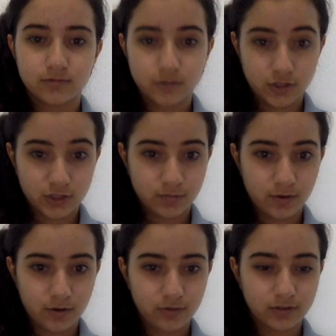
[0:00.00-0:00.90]
church
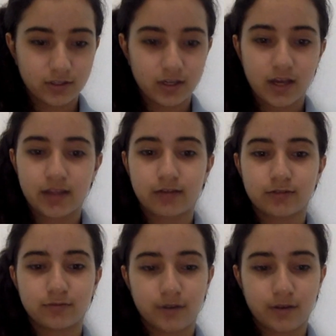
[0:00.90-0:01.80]
modes, and that was
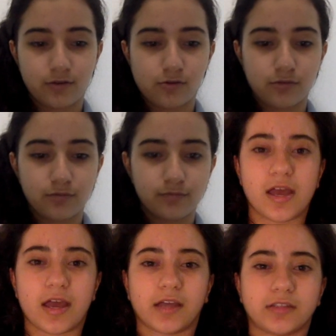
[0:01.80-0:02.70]
very cool.
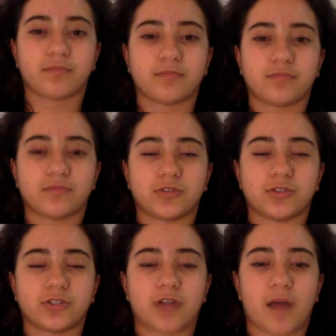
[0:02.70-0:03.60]
And to
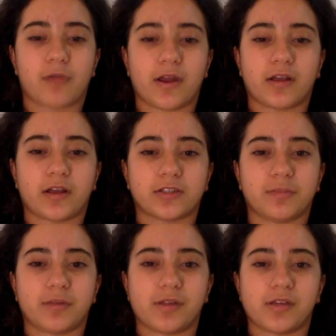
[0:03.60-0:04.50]
stop writing on
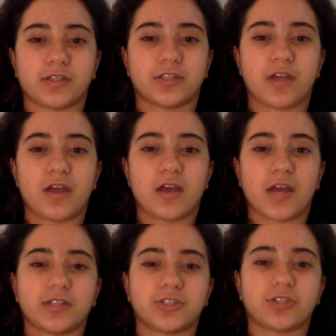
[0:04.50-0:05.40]
Sibelius
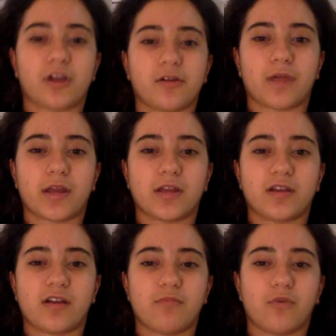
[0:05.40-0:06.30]
and start writing
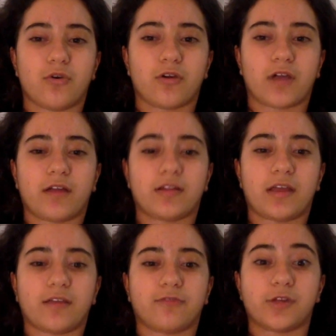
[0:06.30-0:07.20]
more kind of
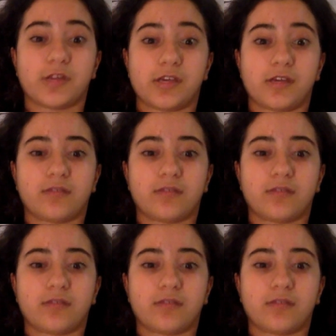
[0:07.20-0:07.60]
like freely.